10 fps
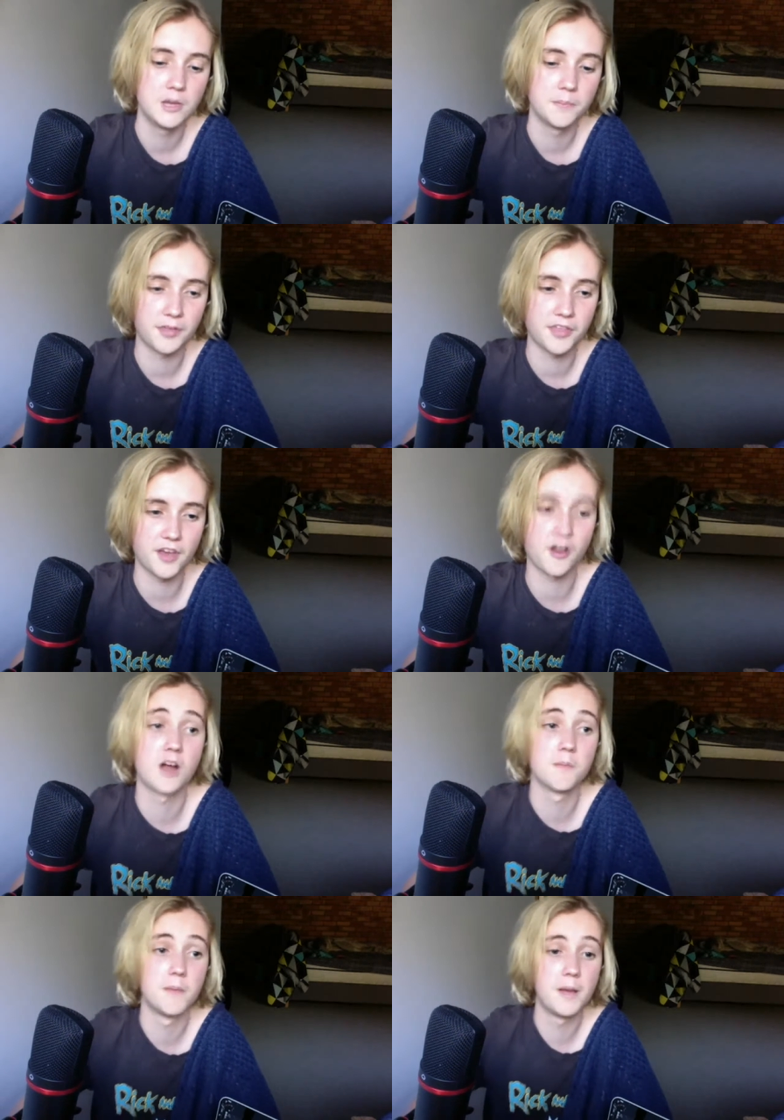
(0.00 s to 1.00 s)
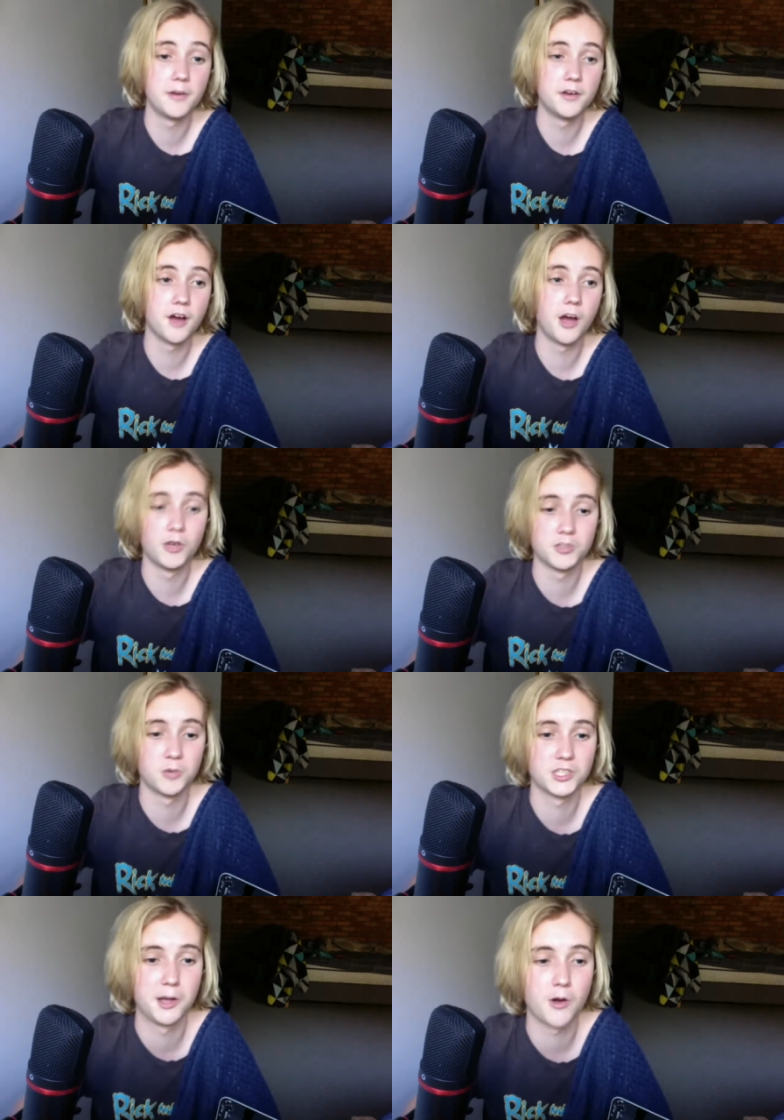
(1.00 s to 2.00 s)
But then I remembered I wasn't
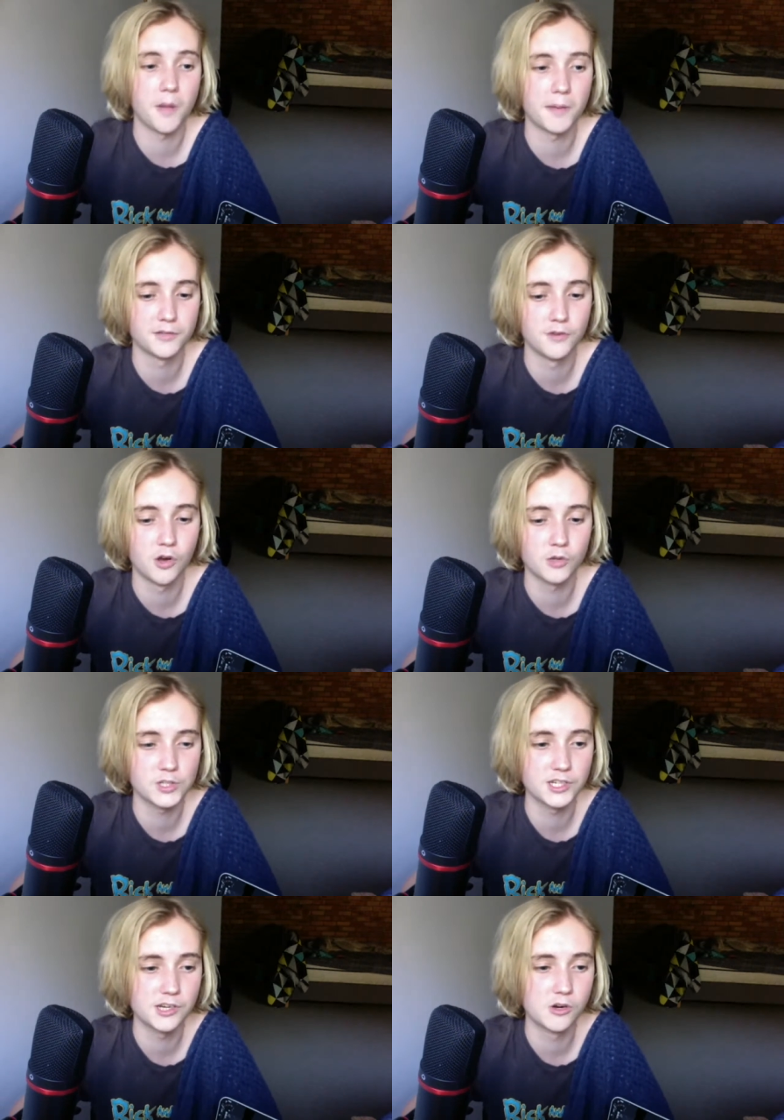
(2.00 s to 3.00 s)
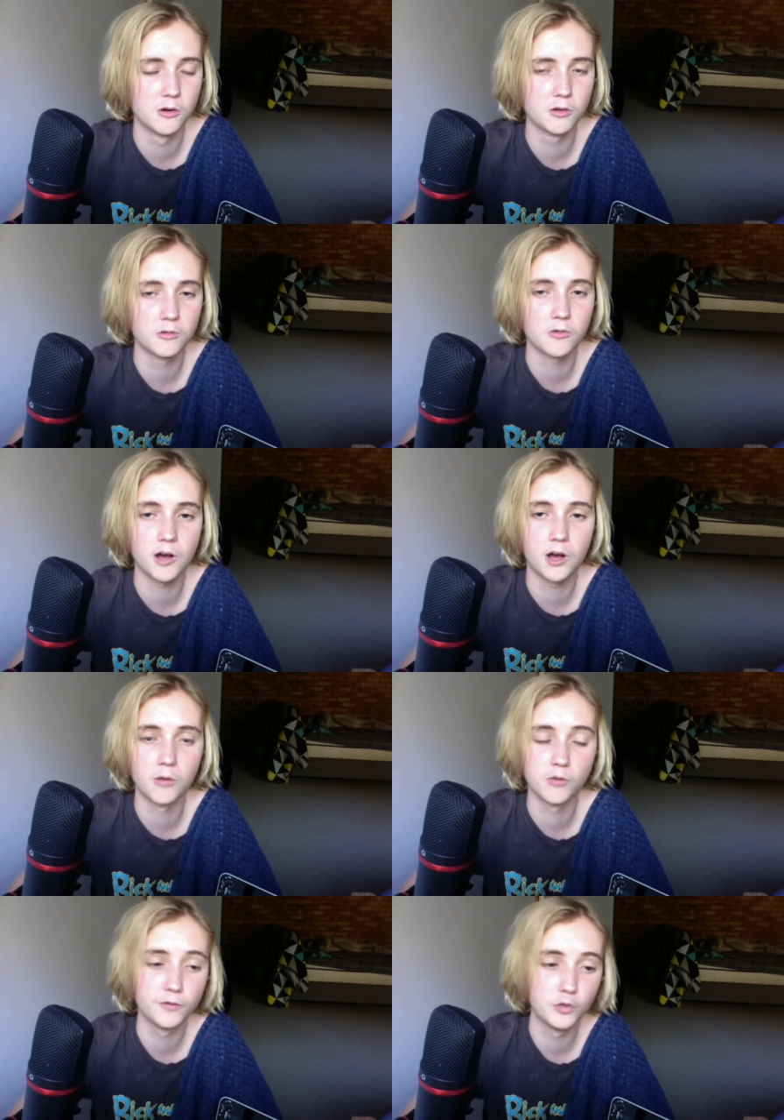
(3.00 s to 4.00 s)
watching a Quiet Place review, I was watching a
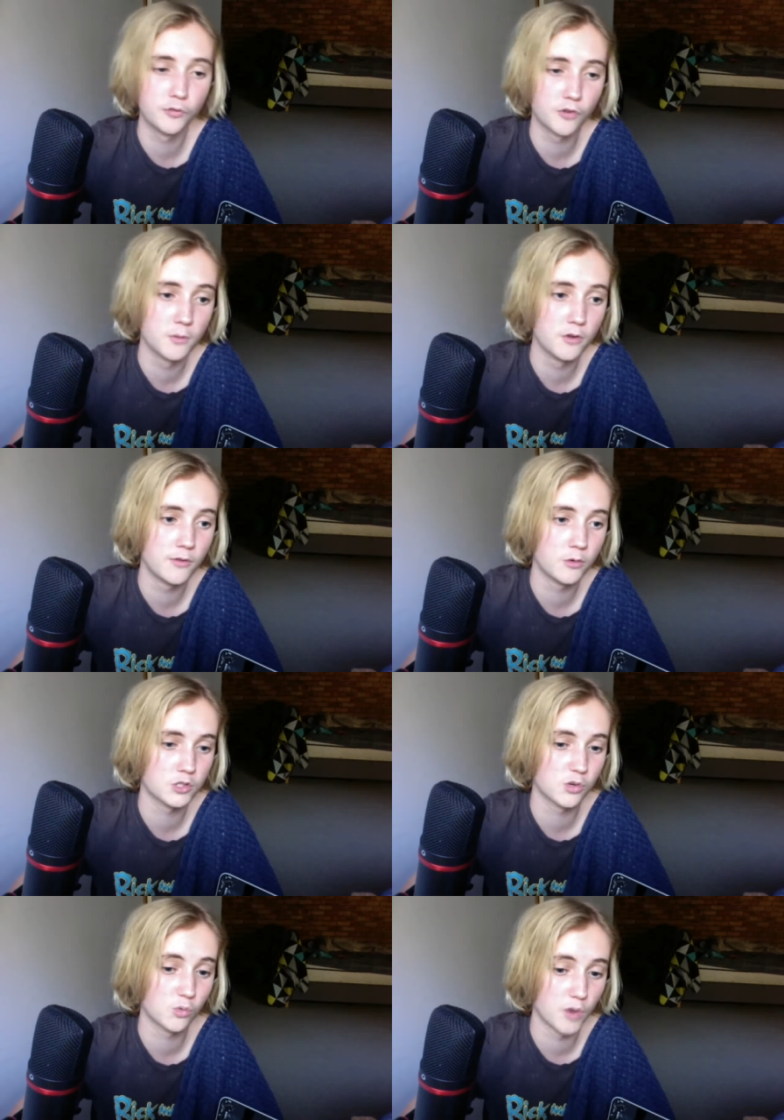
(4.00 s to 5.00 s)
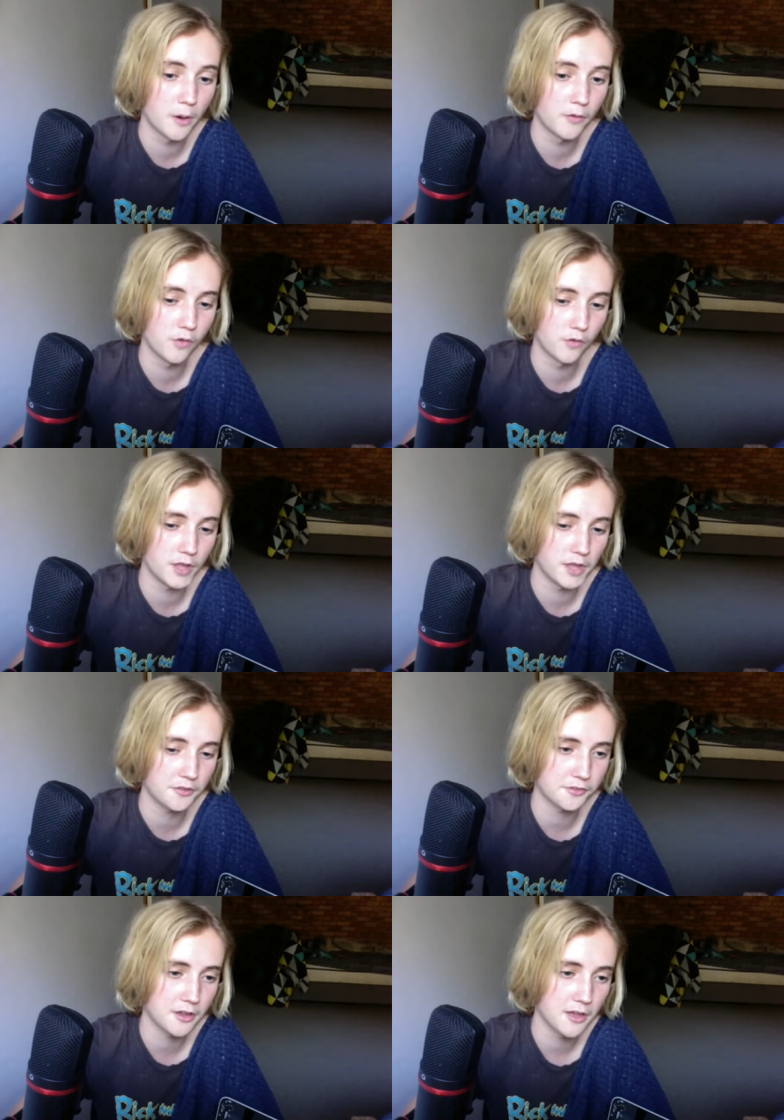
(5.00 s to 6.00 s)
review for a movie which is a ripoff of
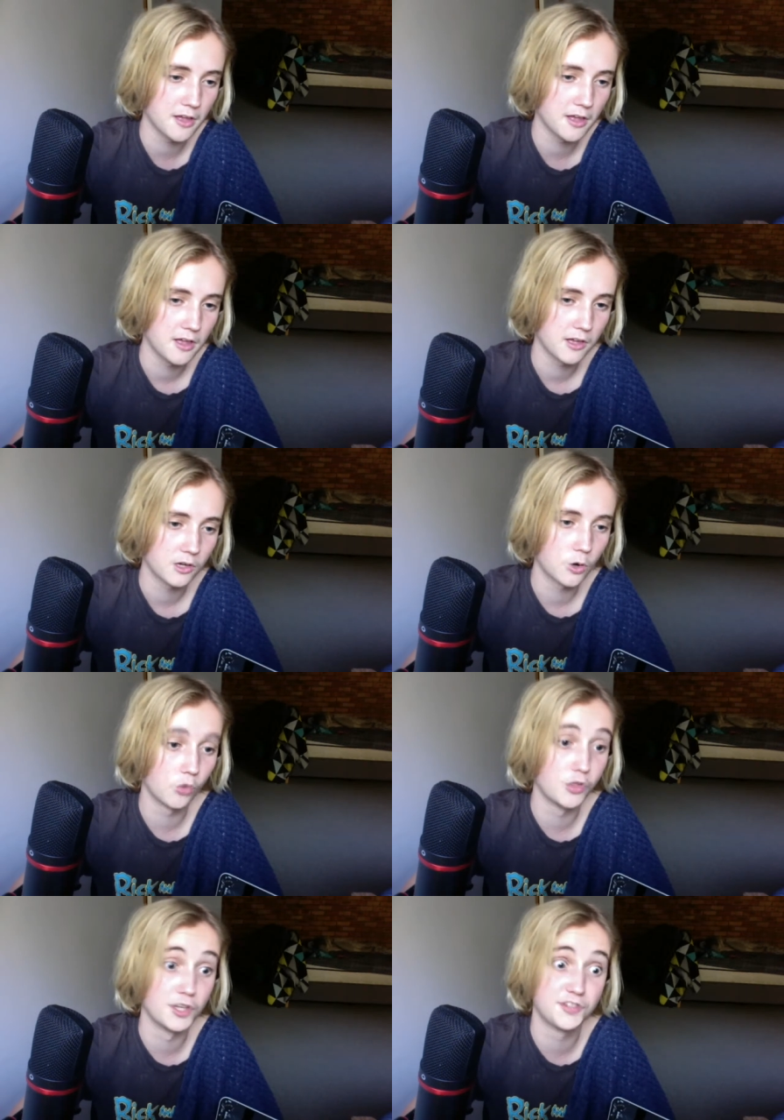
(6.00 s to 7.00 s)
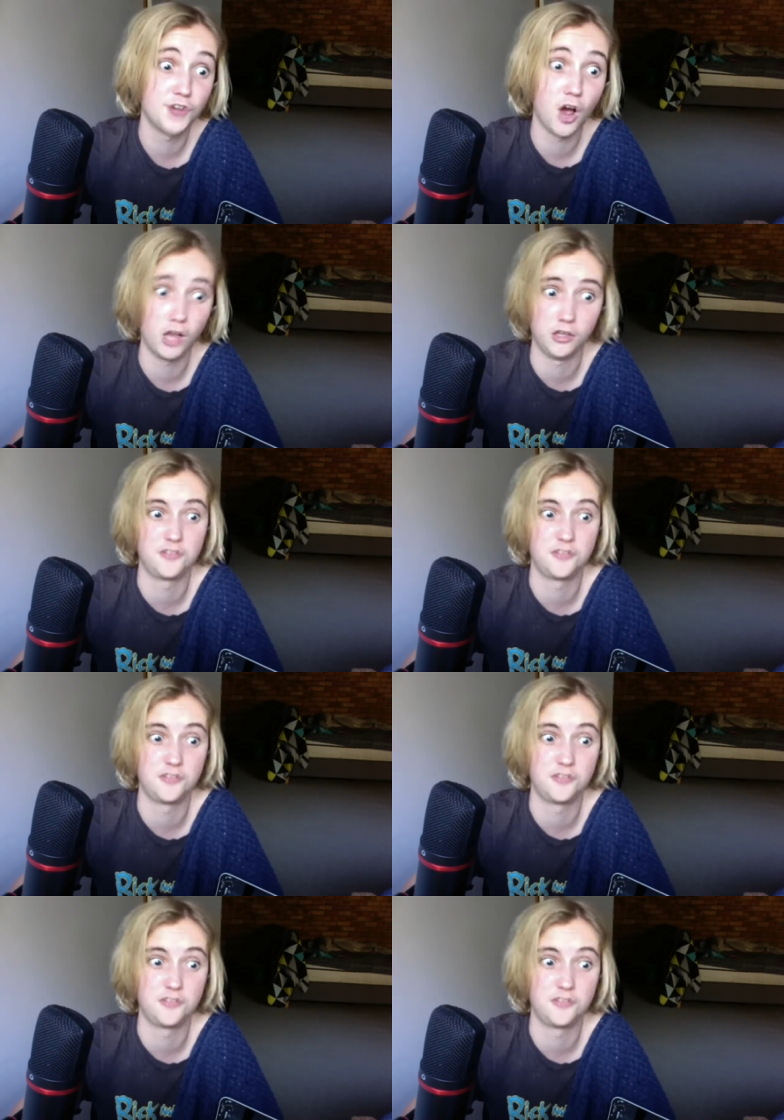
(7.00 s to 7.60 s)
this called The Silence.